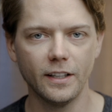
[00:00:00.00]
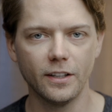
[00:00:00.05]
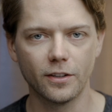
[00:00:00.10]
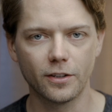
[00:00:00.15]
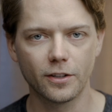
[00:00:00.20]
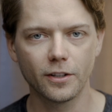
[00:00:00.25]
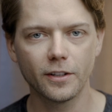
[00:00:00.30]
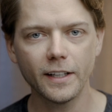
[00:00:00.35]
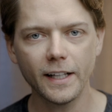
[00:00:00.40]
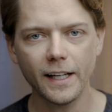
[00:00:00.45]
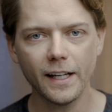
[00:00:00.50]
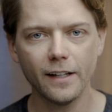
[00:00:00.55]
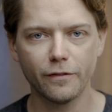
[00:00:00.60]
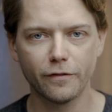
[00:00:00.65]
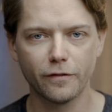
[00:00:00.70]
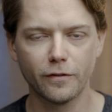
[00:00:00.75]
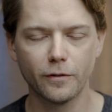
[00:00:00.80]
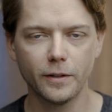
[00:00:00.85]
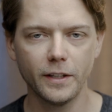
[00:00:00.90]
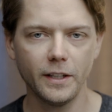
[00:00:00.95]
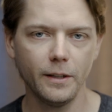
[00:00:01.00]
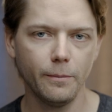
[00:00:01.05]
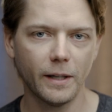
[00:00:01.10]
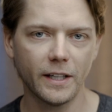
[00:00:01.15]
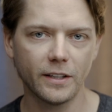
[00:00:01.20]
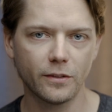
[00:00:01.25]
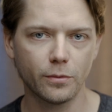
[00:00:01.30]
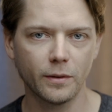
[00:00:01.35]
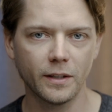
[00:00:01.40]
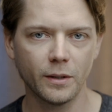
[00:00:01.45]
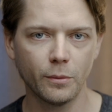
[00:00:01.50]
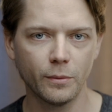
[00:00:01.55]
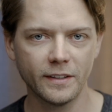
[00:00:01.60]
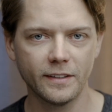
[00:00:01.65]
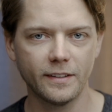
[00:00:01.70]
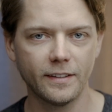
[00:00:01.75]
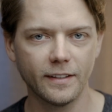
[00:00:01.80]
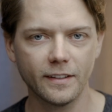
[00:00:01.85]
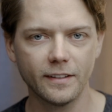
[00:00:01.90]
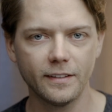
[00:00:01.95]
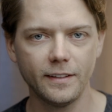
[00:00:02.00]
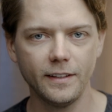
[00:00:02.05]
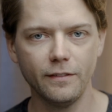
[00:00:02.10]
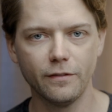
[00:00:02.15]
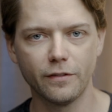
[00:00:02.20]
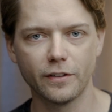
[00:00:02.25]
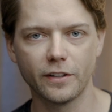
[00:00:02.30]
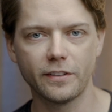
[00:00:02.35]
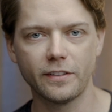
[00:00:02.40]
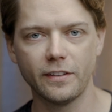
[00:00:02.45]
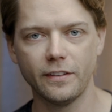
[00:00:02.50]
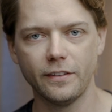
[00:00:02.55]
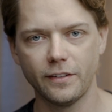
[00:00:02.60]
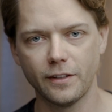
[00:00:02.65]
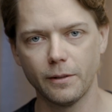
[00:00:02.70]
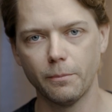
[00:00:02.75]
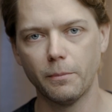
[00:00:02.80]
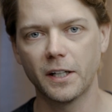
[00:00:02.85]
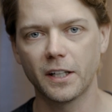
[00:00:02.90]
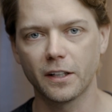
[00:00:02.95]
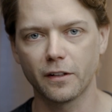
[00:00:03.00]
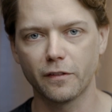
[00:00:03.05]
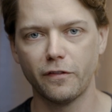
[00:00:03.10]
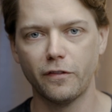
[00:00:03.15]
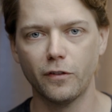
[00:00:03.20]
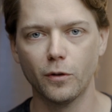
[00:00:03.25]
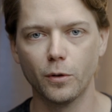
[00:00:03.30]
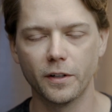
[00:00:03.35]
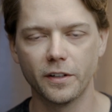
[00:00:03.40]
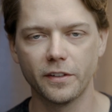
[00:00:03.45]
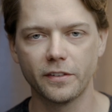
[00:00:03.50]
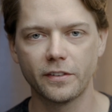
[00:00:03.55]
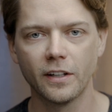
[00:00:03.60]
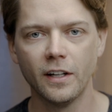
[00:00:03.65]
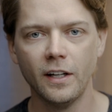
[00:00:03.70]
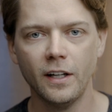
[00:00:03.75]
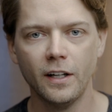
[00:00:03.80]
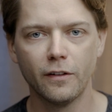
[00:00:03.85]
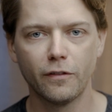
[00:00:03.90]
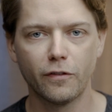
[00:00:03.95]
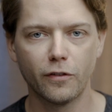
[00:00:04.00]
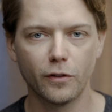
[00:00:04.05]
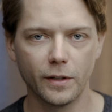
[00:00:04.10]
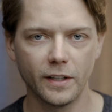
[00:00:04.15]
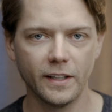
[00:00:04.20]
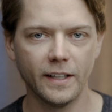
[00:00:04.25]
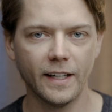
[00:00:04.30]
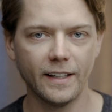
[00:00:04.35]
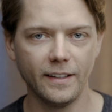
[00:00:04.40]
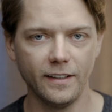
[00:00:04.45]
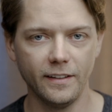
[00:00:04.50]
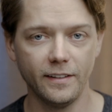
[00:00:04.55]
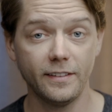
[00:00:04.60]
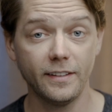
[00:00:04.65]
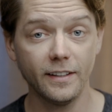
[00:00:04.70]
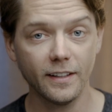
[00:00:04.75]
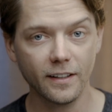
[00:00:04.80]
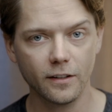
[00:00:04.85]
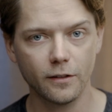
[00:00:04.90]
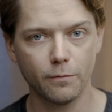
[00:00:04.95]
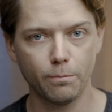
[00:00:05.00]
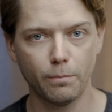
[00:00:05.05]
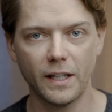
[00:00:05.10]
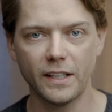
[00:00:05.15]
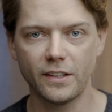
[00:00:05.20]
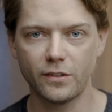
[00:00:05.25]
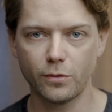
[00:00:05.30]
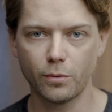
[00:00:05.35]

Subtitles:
in 3840 by 2160 versus the Mark IV's 4096 by